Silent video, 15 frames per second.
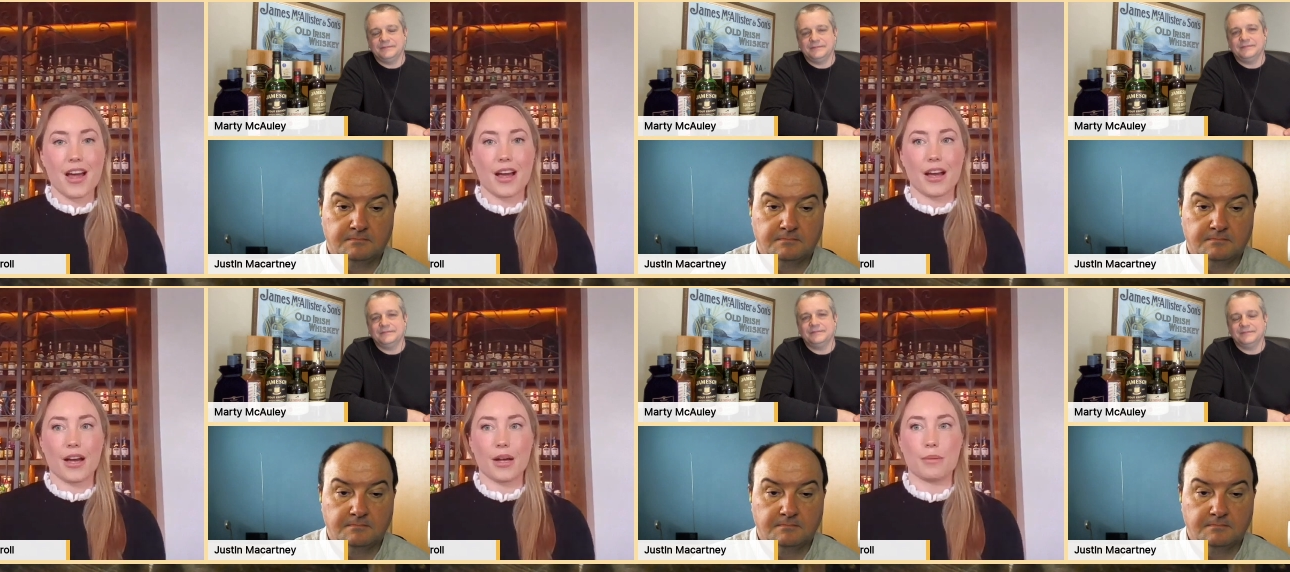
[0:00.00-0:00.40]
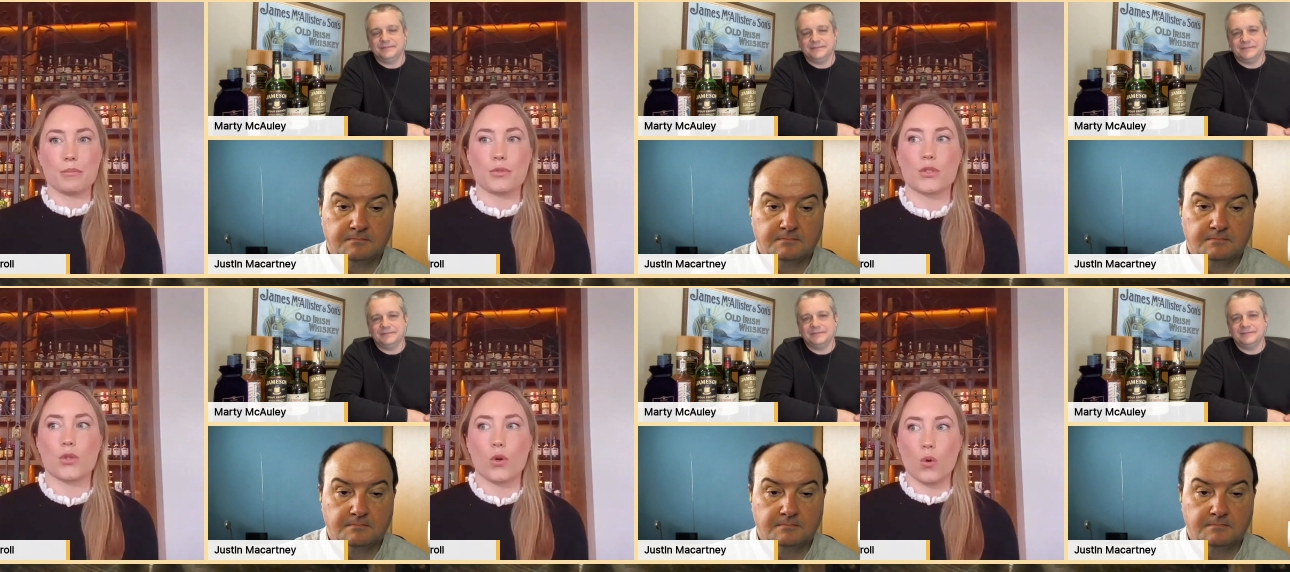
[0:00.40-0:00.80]

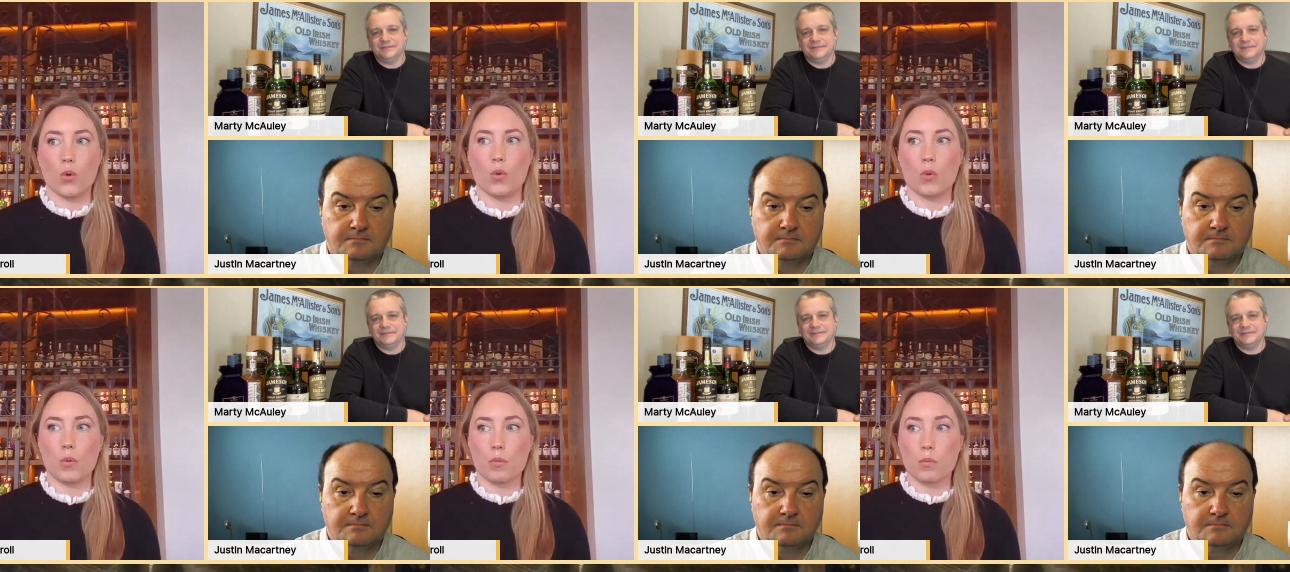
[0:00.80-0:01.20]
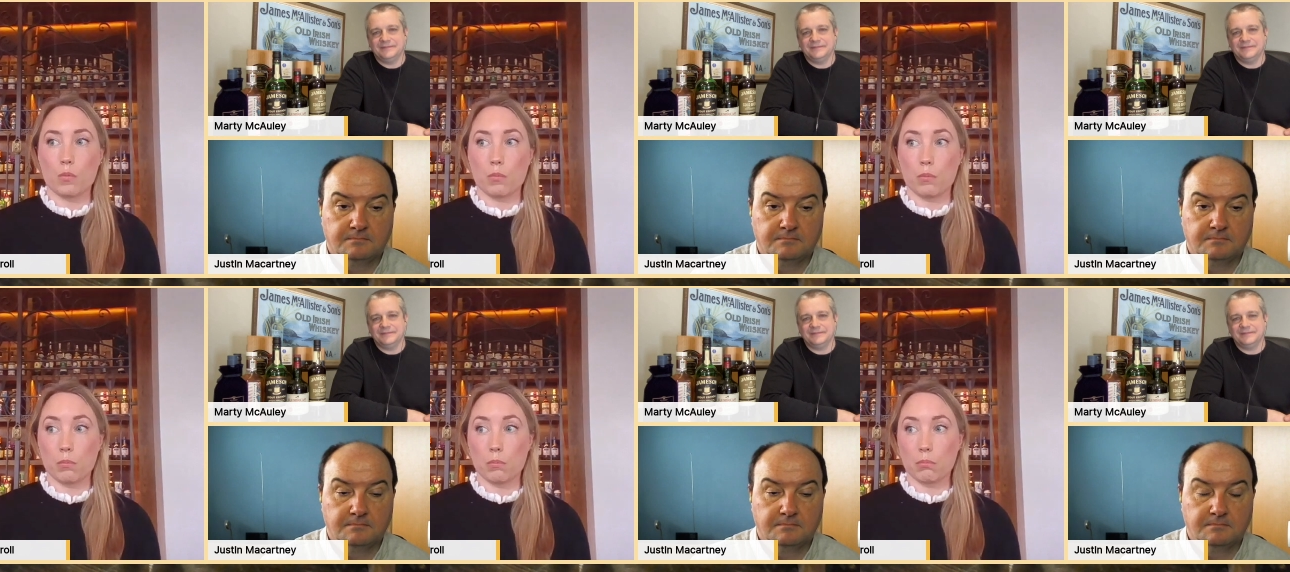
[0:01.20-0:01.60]
Speaker 1: Um, so
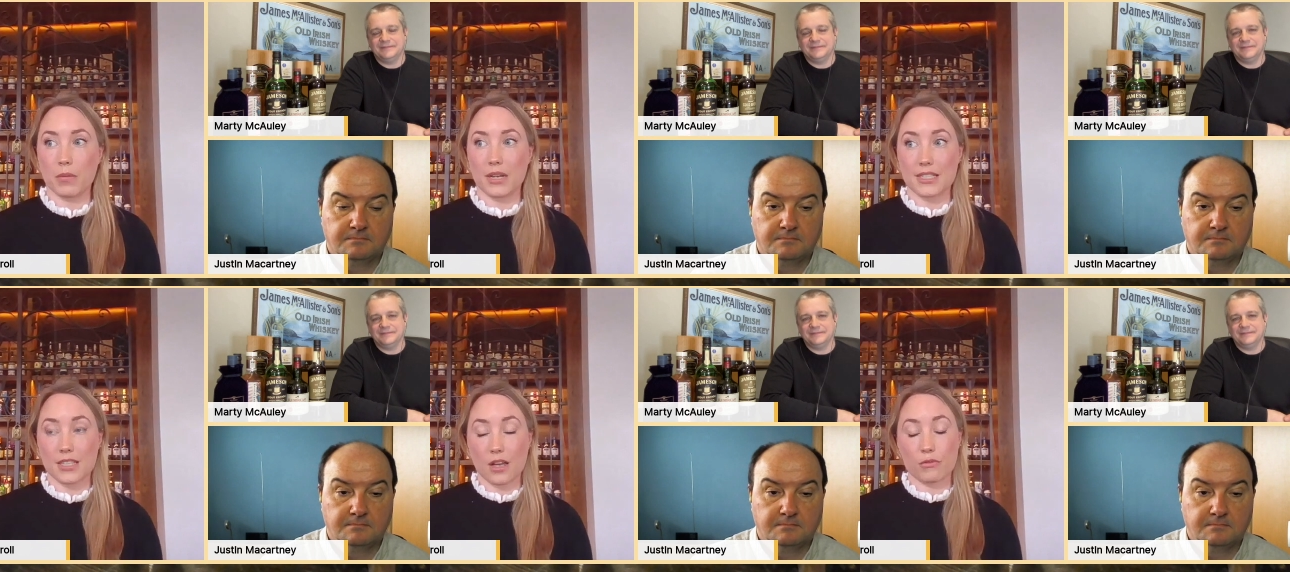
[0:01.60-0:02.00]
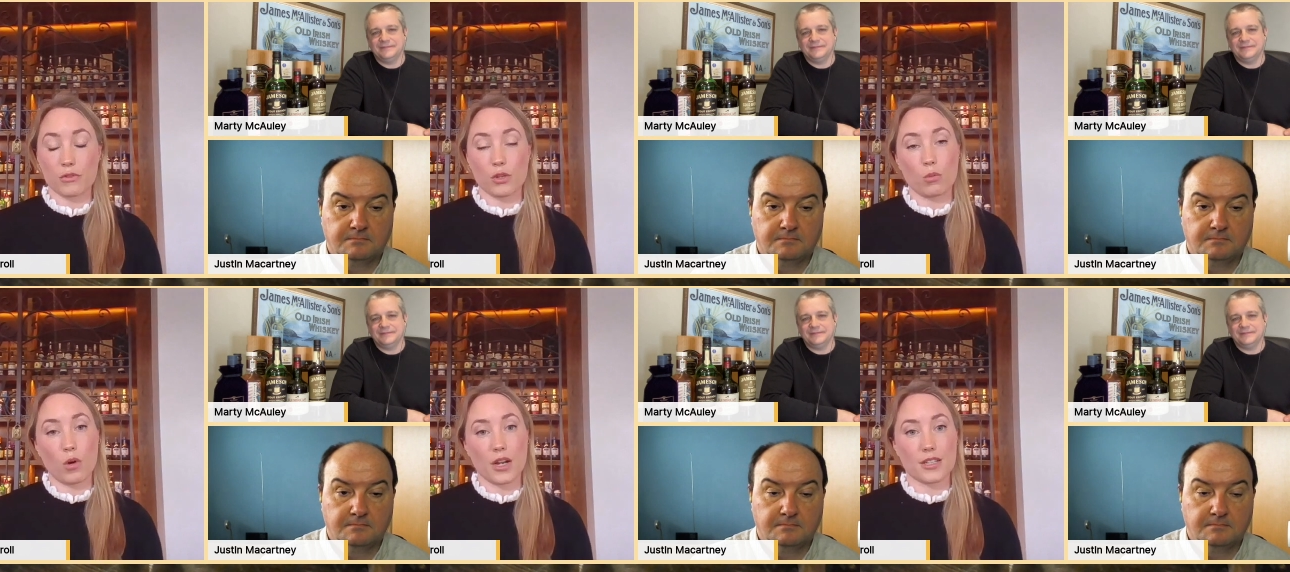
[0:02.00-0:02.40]
myself
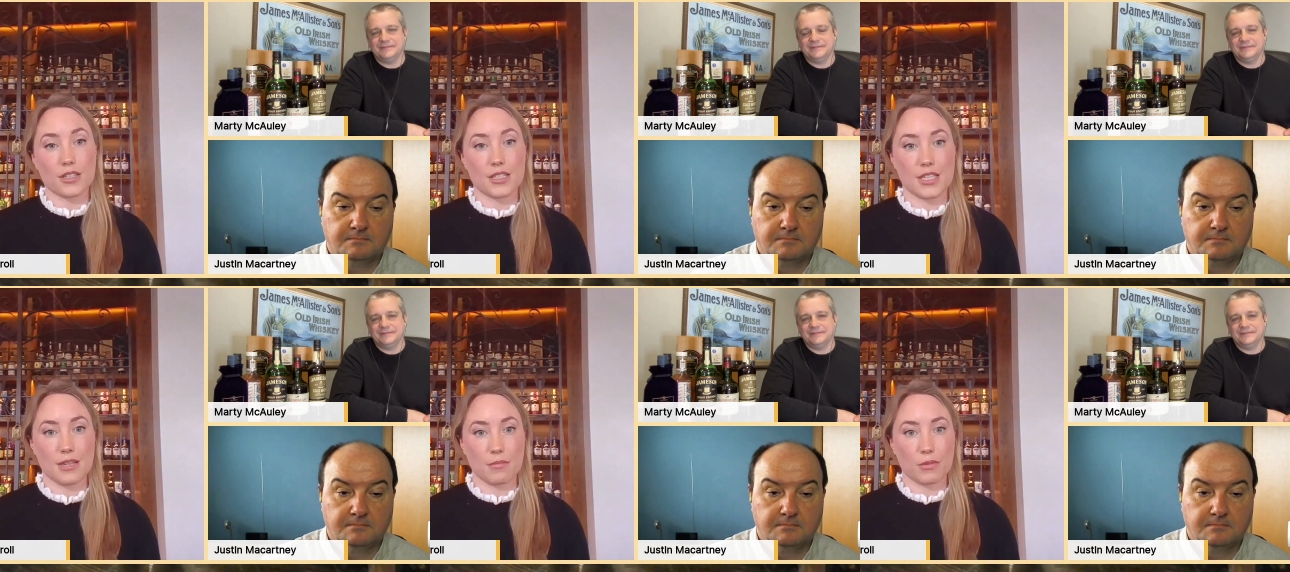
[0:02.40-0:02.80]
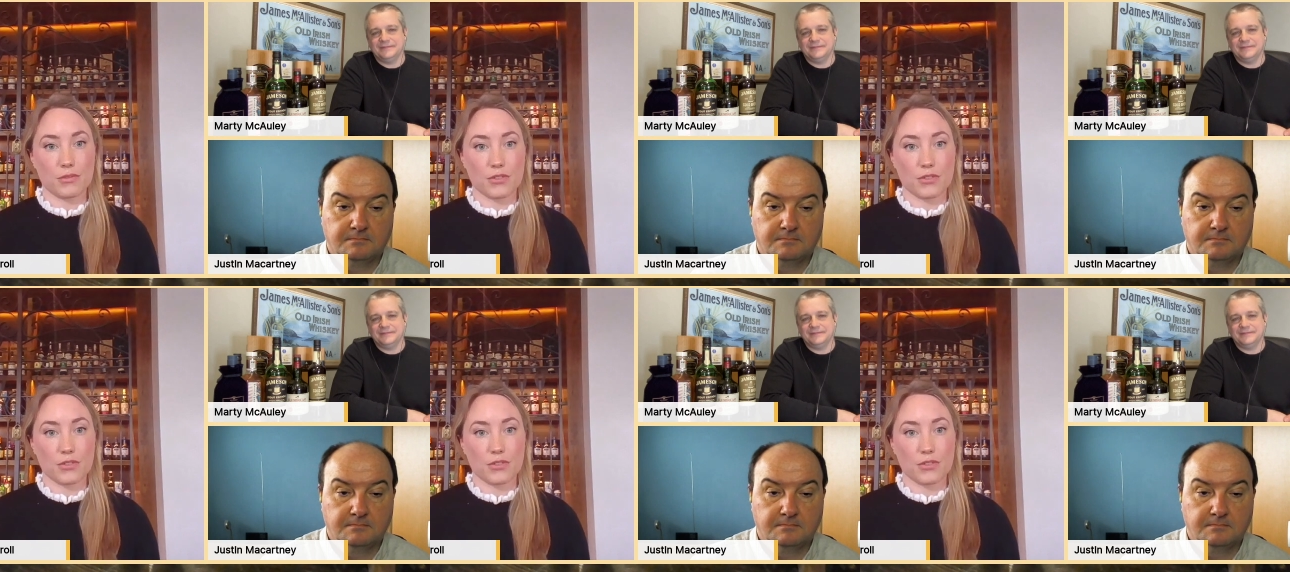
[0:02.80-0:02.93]
and a wider team of